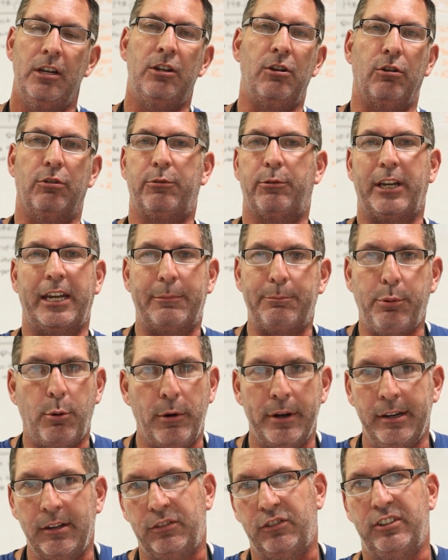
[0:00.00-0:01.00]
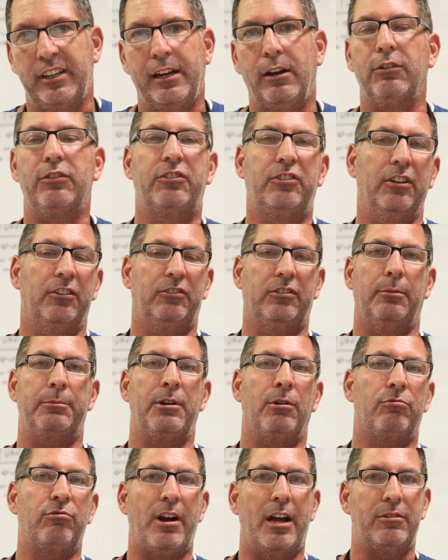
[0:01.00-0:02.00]
your point of sale system,
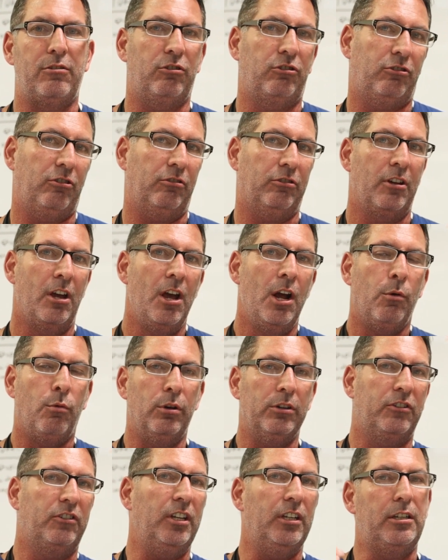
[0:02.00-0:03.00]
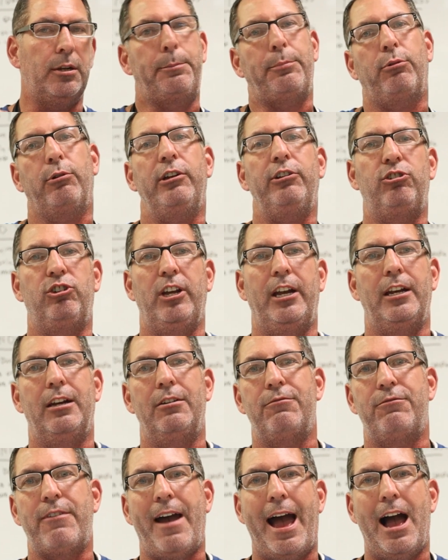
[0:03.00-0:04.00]
your registers, what's the
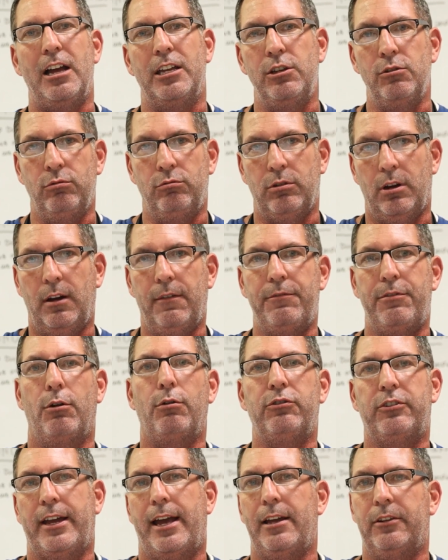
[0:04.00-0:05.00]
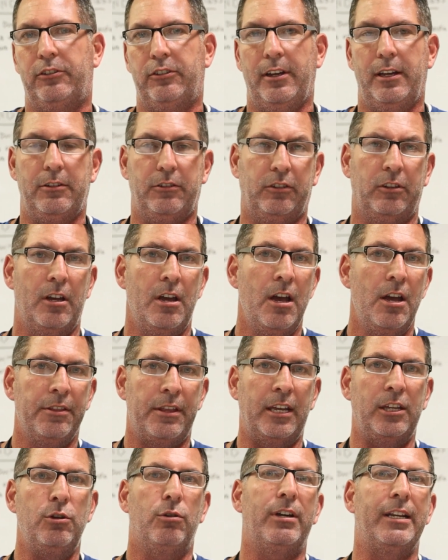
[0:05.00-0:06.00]
depreciated value of those assets
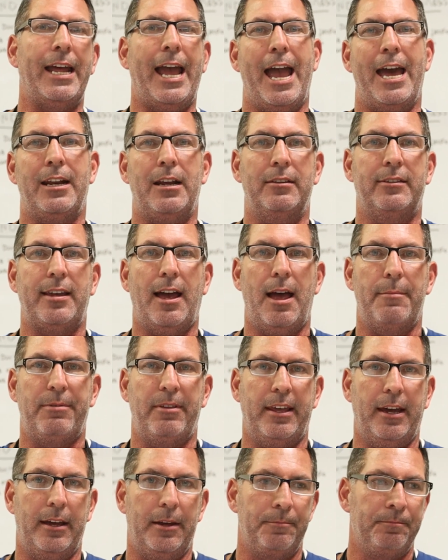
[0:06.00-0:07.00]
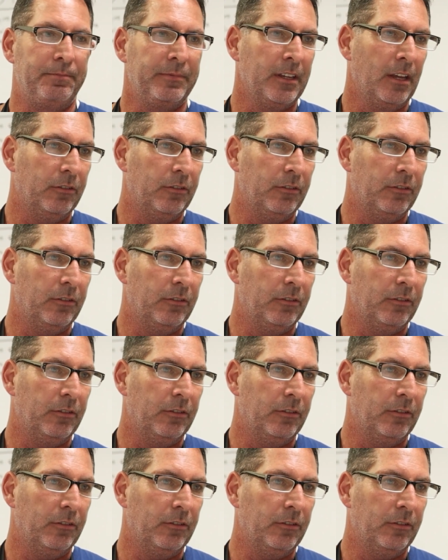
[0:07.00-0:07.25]
that you can add on top of that?